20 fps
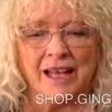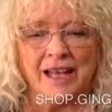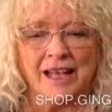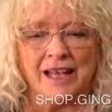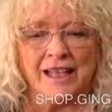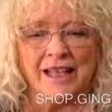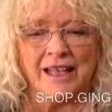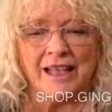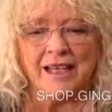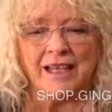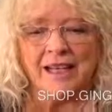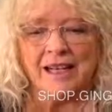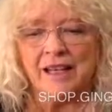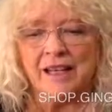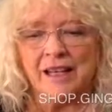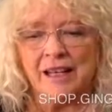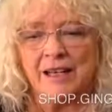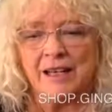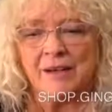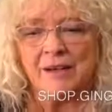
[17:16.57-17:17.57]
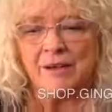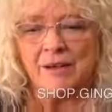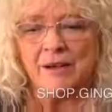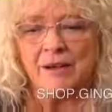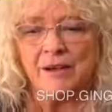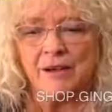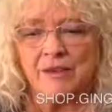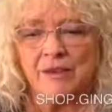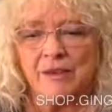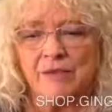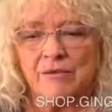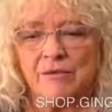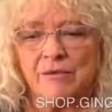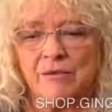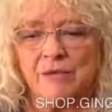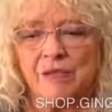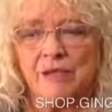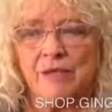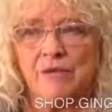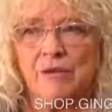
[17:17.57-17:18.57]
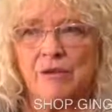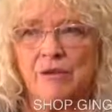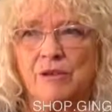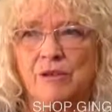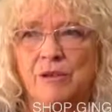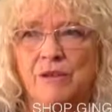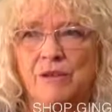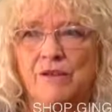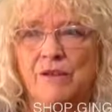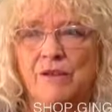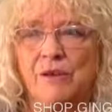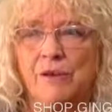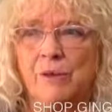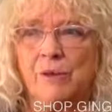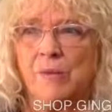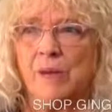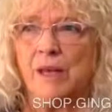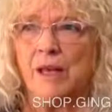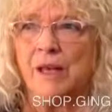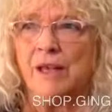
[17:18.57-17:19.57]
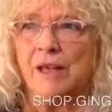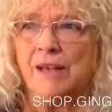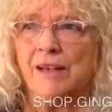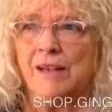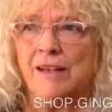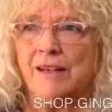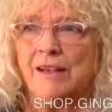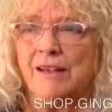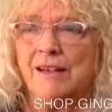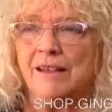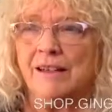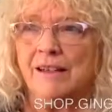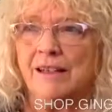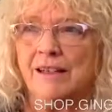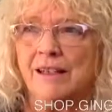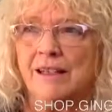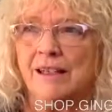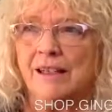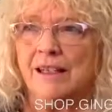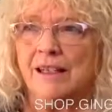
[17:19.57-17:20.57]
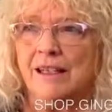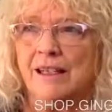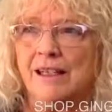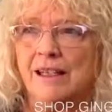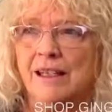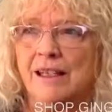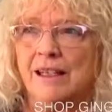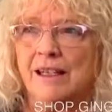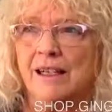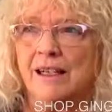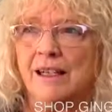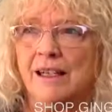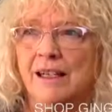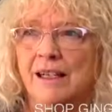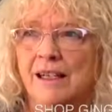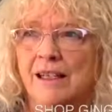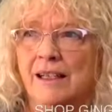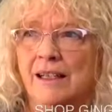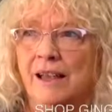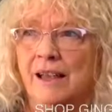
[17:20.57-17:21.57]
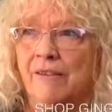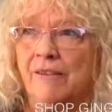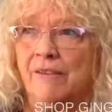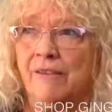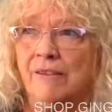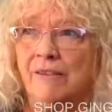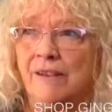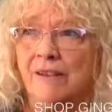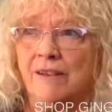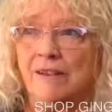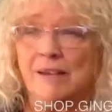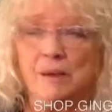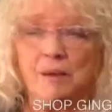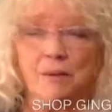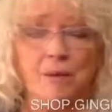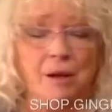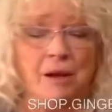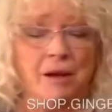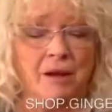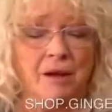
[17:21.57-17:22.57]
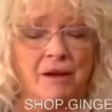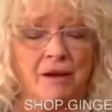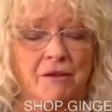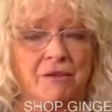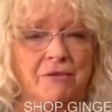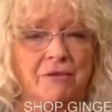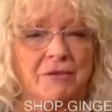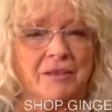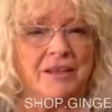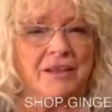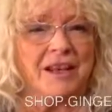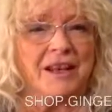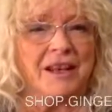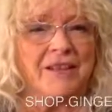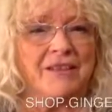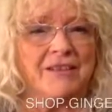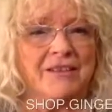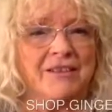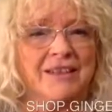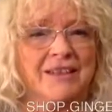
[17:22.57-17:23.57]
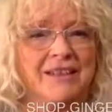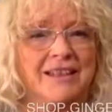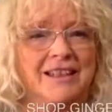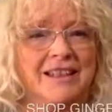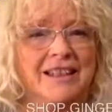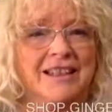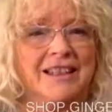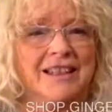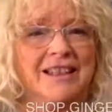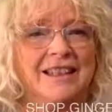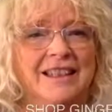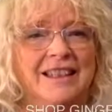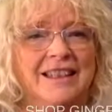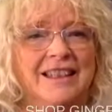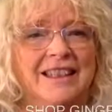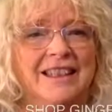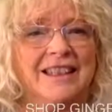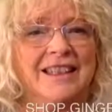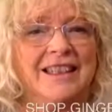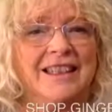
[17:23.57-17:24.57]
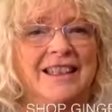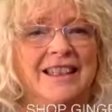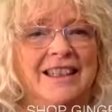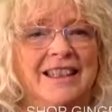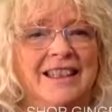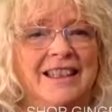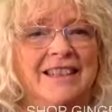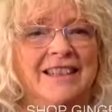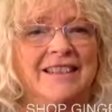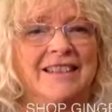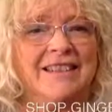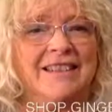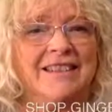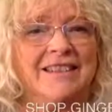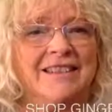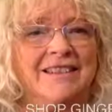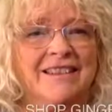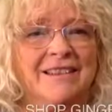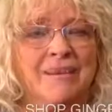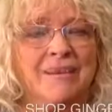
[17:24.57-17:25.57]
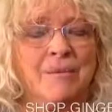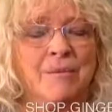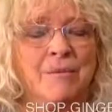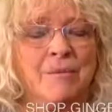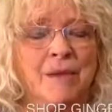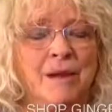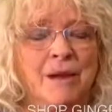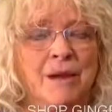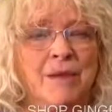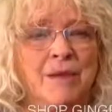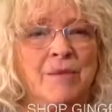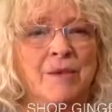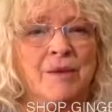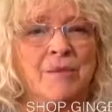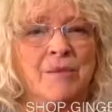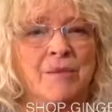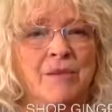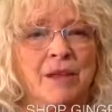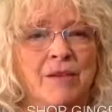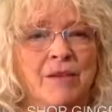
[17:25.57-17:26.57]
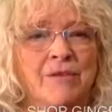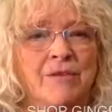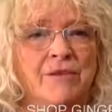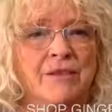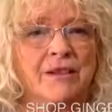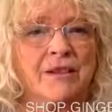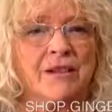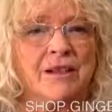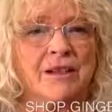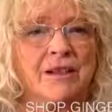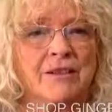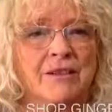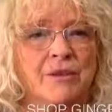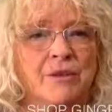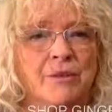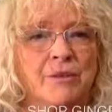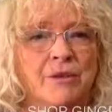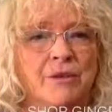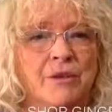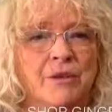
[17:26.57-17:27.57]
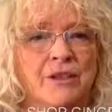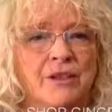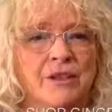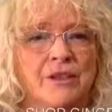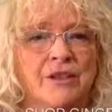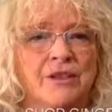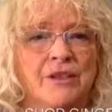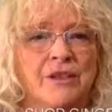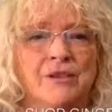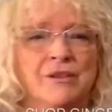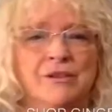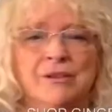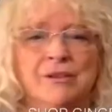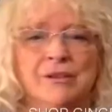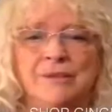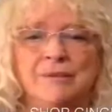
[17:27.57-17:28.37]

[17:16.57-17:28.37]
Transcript: And then I had gotten a lead role in a film and I left. I went off with Dave. Yeah my mom loved classical music too.